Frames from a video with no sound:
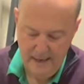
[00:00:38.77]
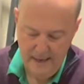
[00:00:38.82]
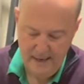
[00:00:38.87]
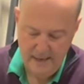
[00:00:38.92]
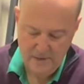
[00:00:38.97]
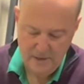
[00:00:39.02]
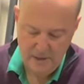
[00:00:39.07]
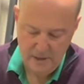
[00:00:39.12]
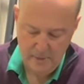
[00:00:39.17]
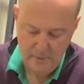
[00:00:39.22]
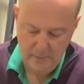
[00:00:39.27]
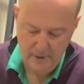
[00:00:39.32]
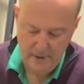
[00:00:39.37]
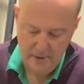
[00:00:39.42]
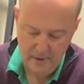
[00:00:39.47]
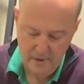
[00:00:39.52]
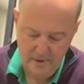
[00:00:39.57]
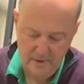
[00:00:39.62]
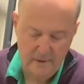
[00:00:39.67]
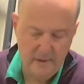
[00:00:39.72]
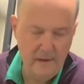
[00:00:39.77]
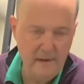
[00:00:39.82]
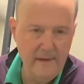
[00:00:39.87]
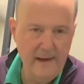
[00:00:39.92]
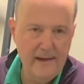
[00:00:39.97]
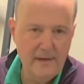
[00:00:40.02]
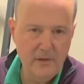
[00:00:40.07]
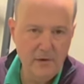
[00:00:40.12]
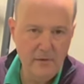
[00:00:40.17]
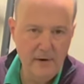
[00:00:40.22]
and it's gonna bring you into
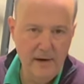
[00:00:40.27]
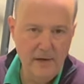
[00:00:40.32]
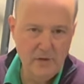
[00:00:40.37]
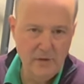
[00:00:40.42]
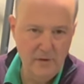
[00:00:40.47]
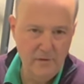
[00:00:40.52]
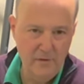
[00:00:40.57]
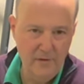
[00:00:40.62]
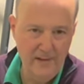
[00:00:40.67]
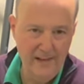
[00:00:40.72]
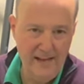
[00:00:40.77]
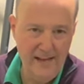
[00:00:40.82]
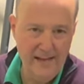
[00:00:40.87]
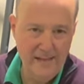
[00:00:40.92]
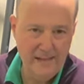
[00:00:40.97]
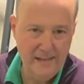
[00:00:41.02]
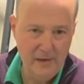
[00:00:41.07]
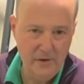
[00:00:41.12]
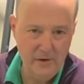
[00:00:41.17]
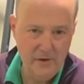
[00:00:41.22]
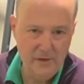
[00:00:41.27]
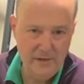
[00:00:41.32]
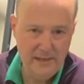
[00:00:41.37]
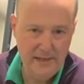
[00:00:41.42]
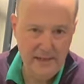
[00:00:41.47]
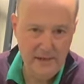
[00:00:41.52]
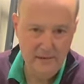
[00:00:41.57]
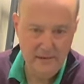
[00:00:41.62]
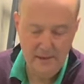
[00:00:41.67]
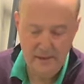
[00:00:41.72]
that direction for the anterior
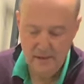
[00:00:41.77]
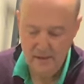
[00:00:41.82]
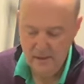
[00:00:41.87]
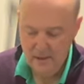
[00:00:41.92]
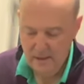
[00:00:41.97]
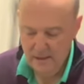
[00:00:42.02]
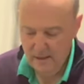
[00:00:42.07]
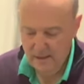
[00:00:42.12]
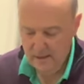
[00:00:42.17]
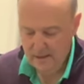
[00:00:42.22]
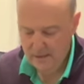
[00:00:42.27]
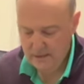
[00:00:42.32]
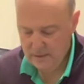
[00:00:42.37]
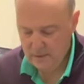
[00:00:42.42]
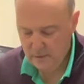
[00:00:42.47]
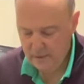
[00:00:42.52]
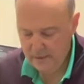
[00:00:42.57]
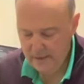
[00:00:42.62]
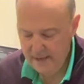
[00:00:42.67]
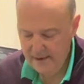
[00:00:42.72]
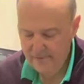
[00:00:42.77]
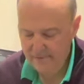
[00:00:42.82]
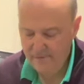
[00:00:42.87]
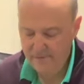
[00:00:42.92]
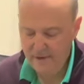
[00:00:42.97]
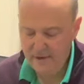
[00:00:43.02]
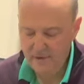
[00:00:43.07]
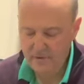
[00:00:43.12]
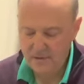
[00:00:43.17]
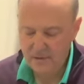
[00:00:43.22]
scalene. So we're gonna have
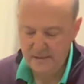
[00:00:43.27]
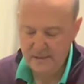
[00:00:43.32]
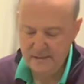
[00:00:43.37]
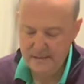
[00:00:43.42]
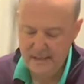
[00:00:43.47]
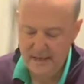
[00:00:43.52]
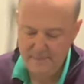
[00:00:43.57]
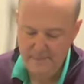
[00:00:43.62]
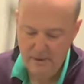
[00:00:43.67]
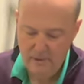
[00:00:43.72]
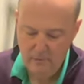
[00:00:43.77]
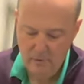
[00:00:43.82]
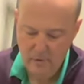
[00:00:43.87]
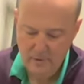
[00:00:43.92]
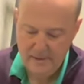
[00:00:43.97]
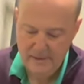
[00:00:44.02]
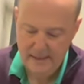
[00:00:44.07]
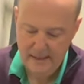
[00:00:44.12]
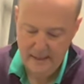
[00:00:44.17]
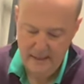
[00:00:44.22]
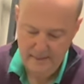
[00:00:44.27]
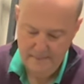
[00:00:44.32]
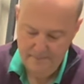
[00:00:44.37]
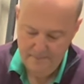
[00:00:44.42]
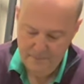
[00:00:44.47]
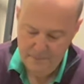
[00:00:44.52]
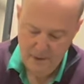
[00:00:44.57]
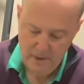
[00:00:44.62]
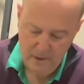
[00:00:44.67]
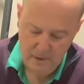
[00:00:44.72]
flexion, side bend, rotate.
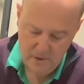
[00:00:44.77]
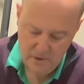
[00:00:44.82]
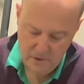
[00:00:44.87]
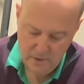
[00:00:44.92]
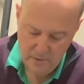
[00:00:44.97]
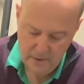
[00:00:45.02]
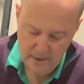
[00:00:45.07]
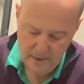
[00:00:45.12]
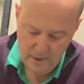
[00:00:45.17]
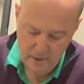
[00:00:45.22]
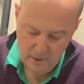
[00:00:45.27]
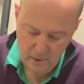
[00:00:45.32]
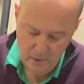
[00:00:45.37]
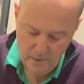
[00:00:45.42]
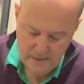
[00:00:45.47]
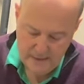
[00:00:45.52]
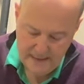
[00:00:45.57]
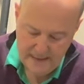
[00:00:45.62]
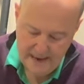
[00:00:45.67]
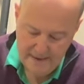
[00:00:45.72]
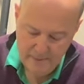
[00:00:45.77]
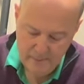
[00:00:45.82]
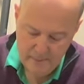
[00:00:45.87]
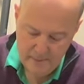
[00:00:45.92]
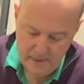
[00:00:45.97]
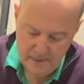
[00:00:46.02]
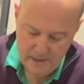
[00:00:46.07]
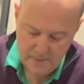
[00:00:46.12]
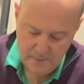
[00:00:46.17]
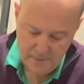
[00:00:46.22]
So what I do is I have them
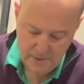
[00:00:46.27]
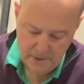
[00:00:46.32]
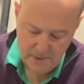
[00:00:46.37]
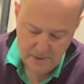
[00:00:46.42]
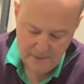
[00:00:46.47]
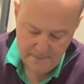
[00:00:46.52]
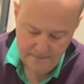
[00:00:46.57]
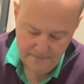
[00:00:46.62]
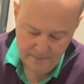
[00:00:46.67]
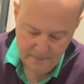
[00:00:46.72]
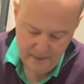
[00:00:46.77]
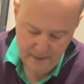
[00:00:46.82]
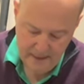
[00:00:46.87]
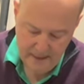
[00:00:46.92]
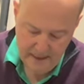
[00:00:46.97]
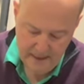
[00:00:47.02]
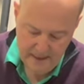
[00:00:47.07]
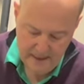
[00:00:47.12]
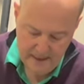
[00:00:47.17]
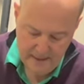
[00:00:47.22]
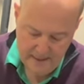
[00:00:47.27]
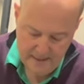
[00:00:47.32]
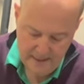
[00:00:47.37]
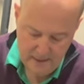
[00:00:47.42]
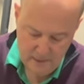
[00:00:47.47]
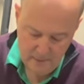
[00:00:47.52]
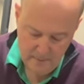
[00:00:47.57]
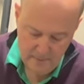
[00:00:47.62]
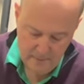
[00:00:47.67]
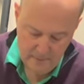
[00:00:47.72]
in this position and I
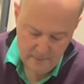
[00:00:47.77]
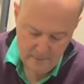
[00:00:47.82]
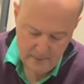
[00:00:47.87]
tell them,